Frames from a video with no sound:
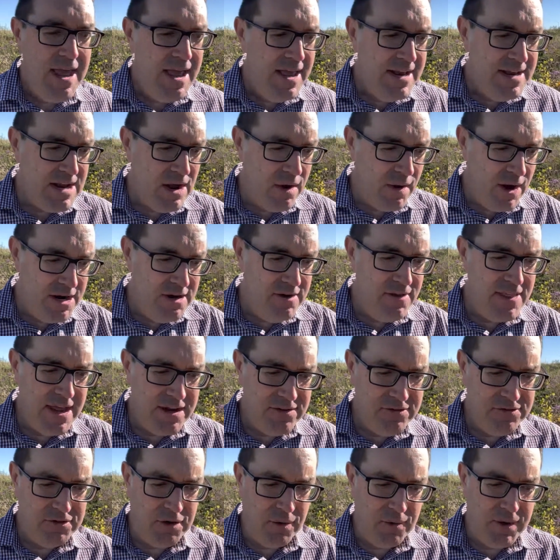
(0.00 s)
Now under
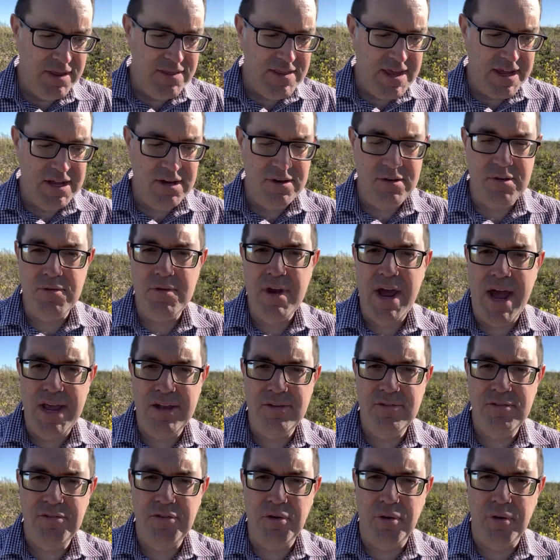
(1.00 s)
that zoning, they could do 9
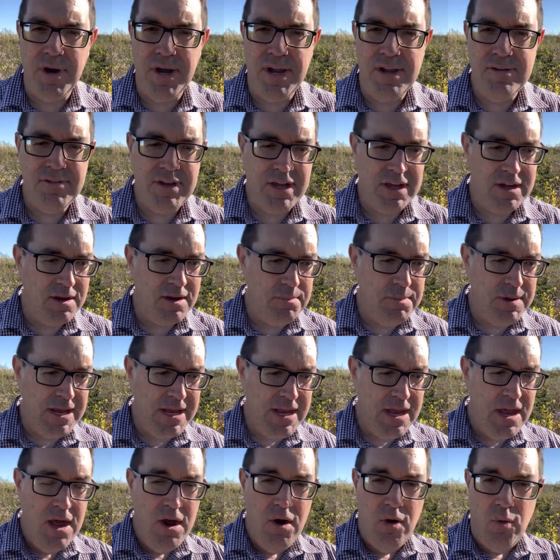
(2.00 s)
stories. It could
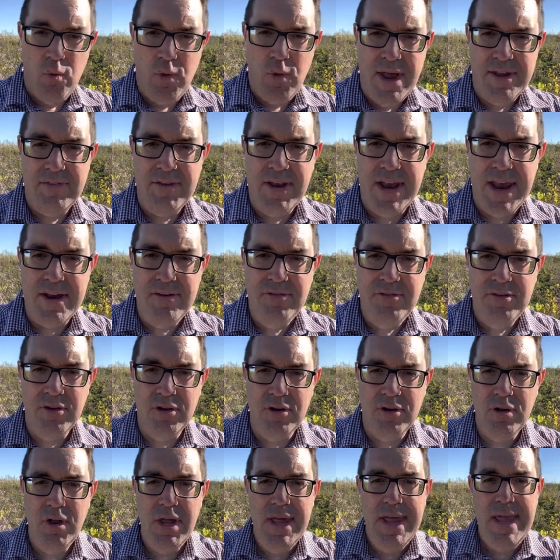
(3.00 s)
be
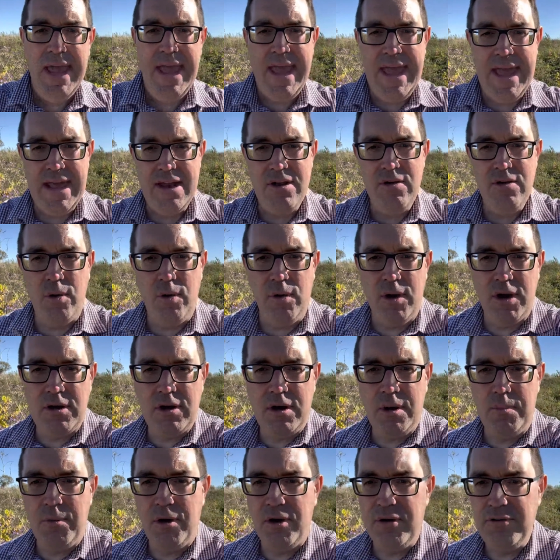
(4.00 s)
residential and or
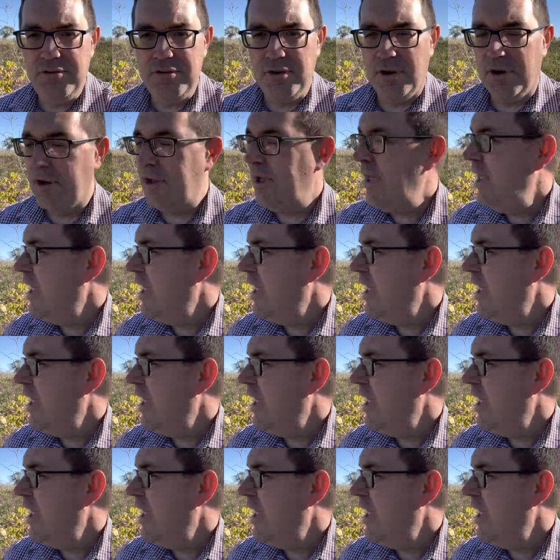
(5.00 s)
commercial.